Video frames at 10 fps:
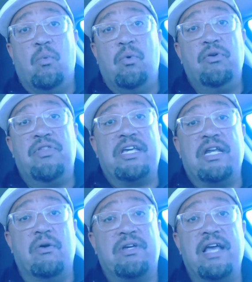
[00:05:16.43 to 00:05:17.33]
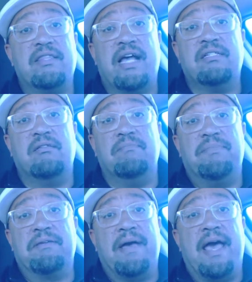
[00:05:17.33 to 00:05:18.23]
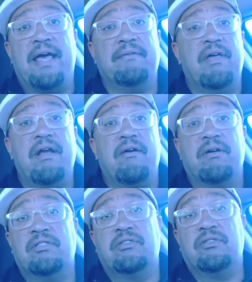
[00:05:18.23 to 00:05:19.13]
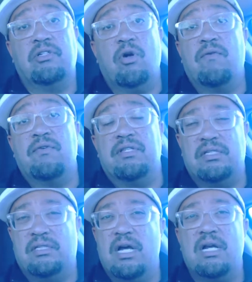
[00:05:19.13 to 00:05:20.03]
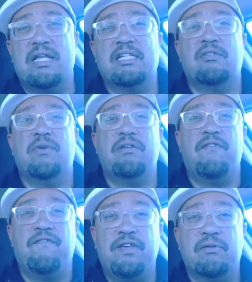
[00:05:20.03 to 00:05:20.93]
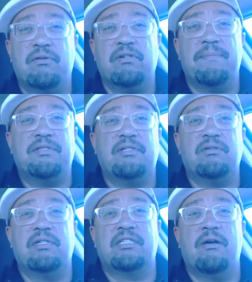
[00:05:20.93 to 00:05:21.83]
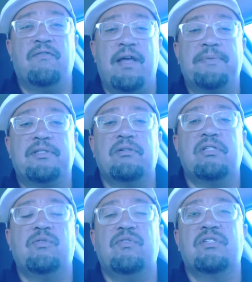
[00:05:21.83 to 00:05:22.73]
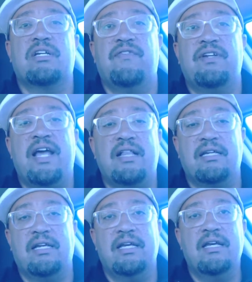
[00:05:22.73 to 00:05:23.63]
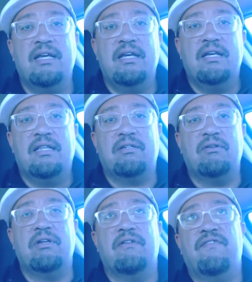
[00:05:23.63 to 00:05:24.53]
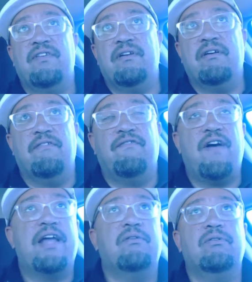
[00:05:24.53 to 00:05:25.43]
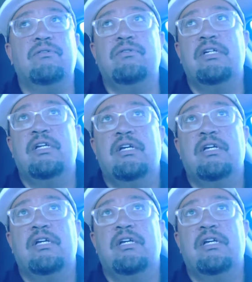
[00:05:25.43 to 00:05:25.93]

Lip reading: we're thinking, okay, that's the big bad there. It's over with. It's done. And that's the way you feel in Episode 6. Episode 6 feels like a finale. Like you get a final